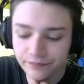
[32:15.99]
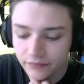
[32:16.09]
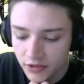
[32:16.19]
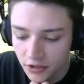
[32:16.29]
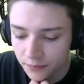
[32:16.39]

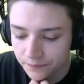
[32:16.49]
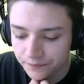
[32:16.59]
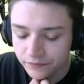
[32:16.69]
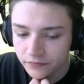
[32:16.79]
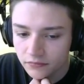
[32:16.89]
So
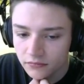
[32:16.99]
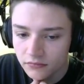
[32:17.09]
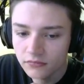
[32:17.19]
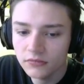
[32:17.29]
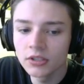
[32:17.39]

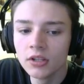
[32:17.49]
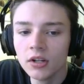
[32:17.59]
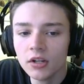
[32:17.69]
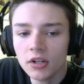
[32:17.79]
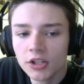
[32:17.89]

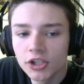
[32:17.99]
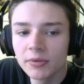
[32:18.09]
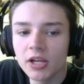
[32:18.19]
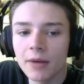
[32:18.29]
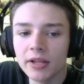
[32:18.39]
should be a
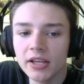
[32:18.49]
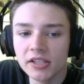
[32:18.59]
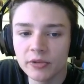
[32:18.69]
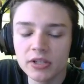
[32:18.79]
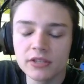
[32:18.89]
couple of easy
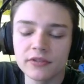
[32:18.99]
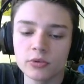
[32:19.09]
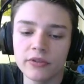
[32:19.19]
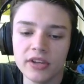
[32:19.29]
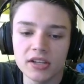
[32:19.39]
wins for
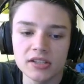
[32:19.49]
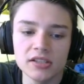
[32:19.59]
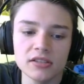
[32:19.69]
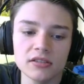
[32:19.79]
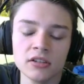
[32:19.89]
Swift next
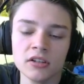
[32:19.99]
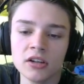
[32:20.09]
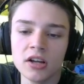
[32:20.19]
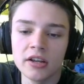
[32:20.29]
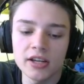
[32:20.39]
season
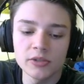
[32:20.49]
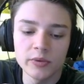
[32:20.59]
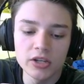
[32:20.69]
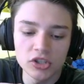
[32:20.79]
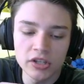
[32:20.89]
or next week.
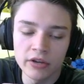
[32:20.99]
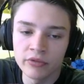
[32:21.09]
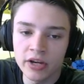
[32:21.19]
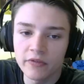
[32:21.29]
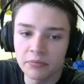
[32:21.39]
Just getting
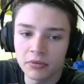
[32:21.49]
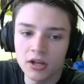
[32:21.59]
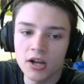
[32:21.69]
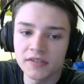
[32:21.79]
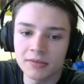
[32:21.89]
ready for
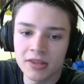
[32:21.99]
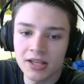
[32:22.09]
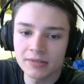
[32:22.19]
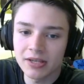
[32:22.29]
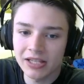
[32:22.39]
playoffs. I mean, that's
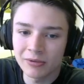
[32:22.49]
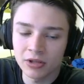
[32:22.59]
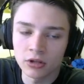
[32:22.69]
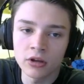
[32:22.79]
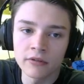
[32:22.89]
basically what they're
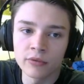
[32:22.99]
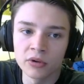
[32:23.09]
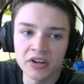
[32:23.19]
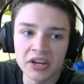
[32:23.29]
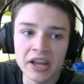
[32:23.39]
looking for
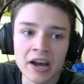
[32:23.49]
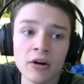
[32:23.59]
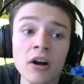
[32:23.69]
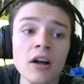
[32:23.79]
right now.